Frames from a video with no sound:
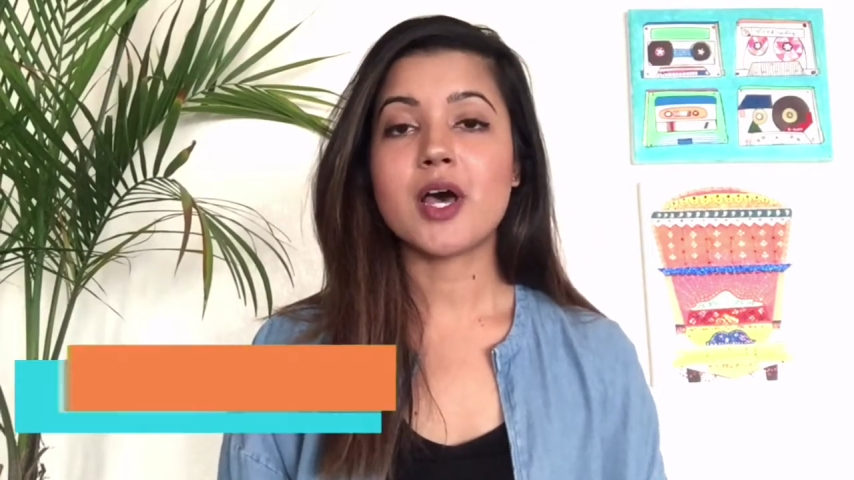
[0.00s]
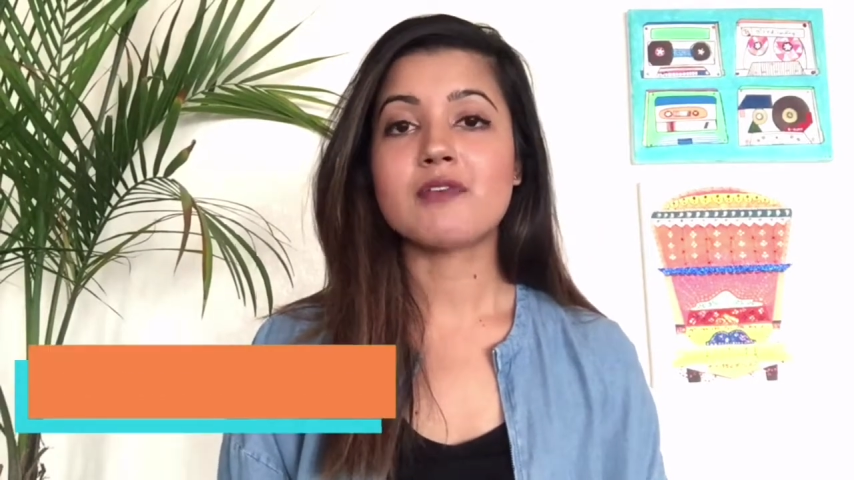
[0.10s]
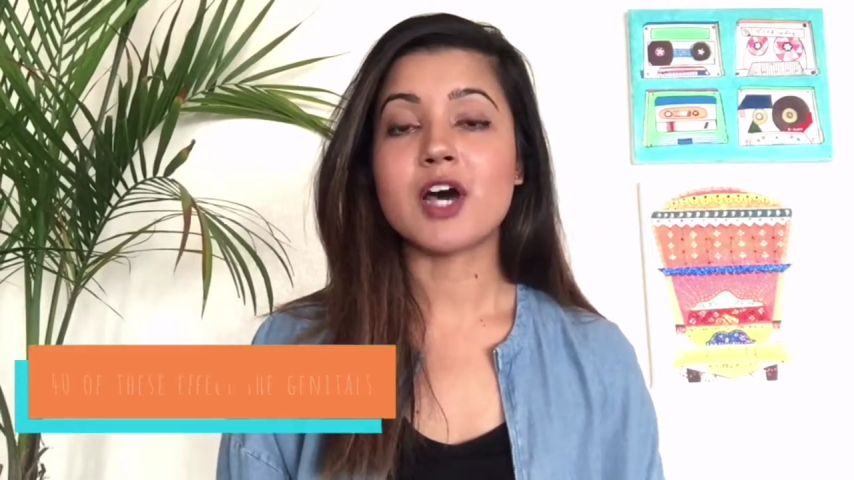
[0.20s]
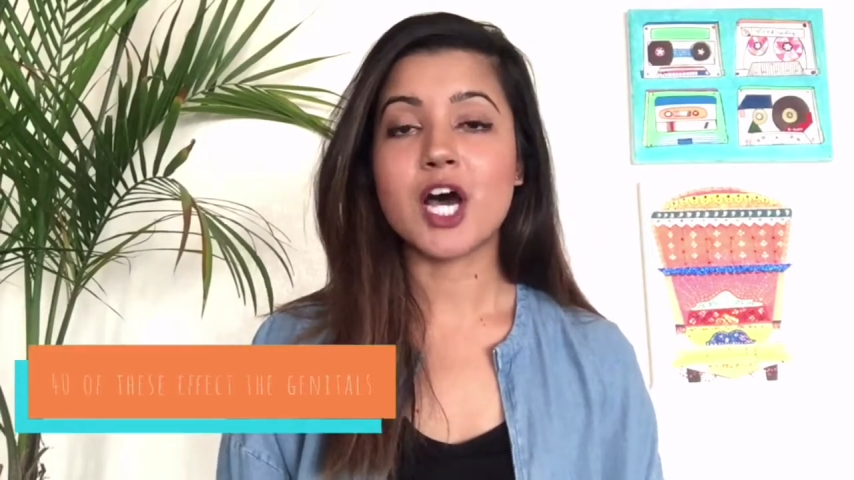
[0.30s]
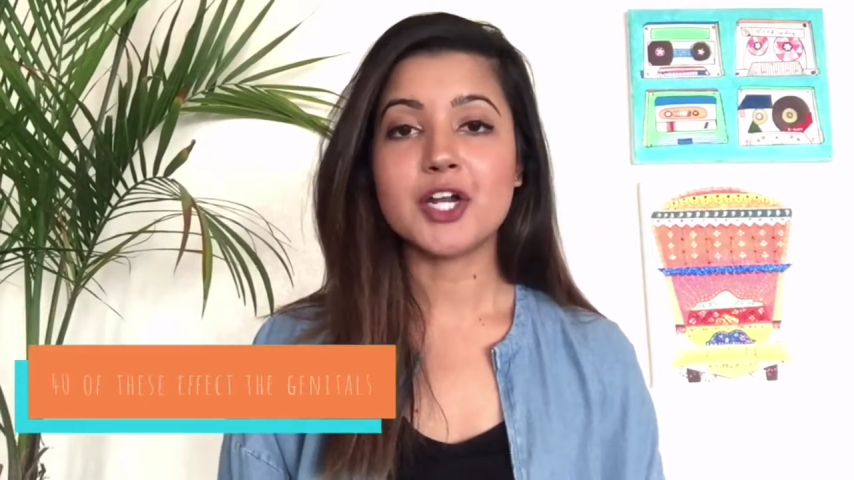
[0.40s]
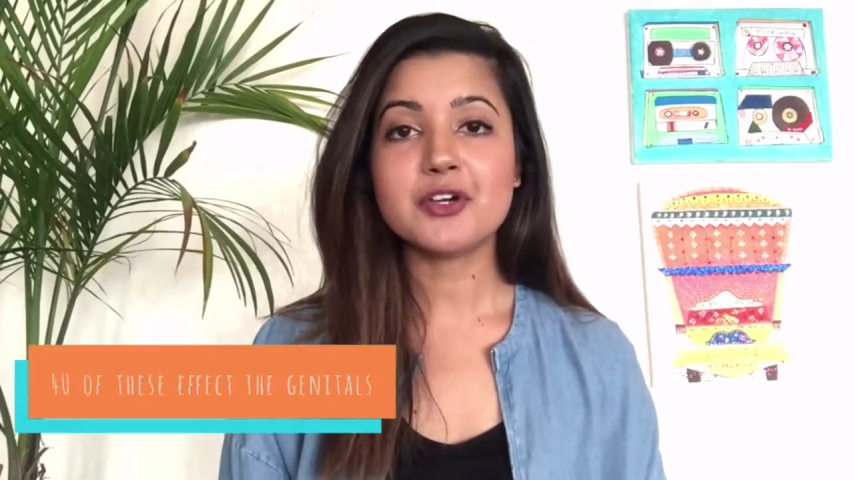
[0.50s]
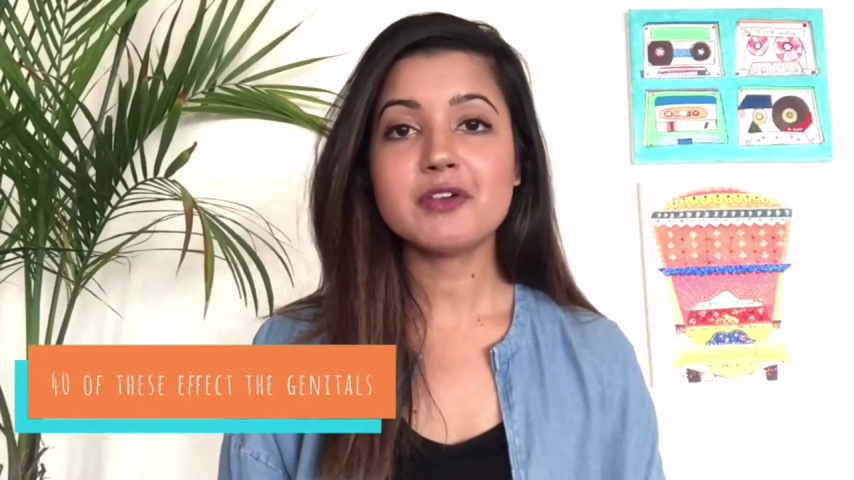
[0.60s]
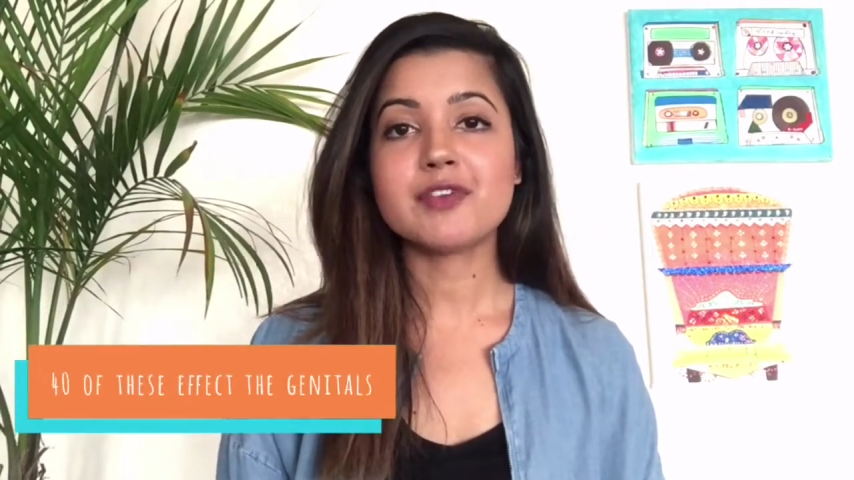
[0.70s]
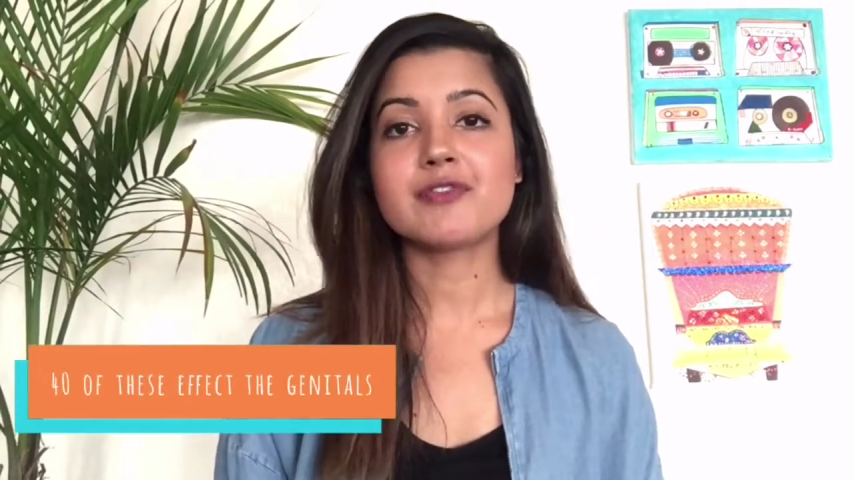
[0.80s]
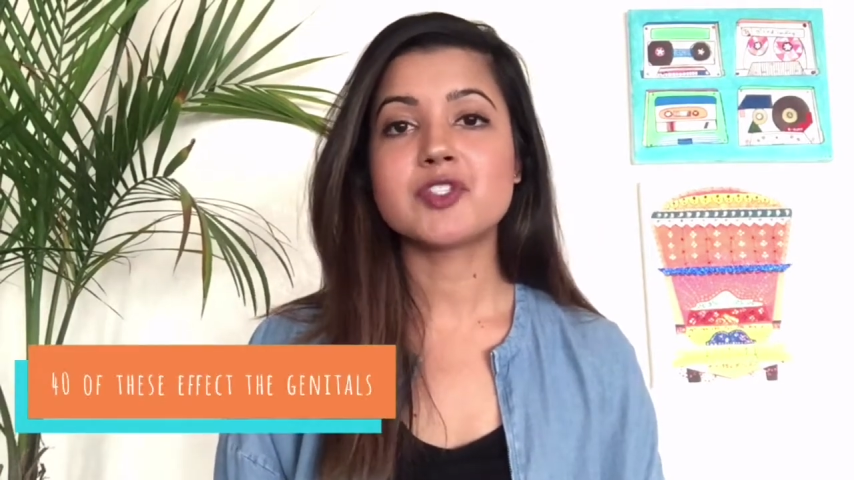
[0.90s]
of
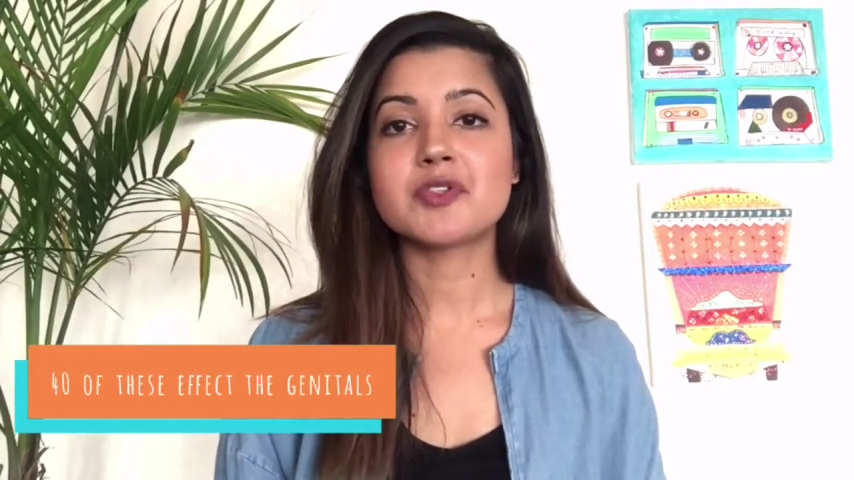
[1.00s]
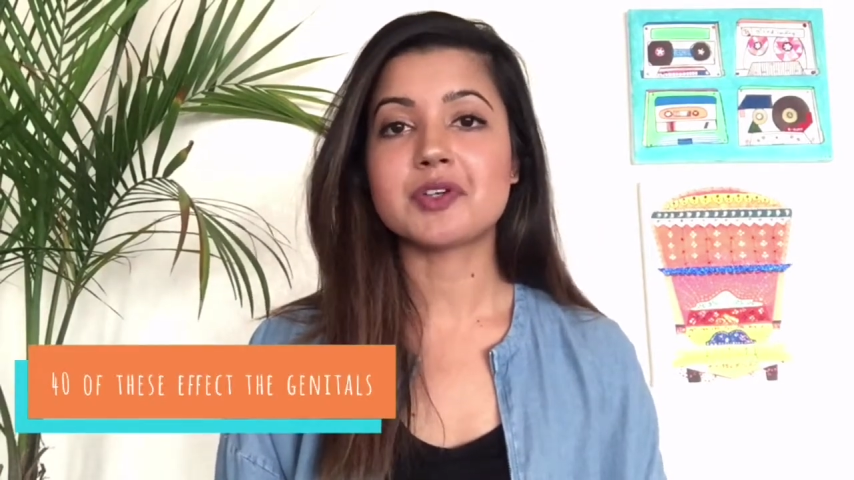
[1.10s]
150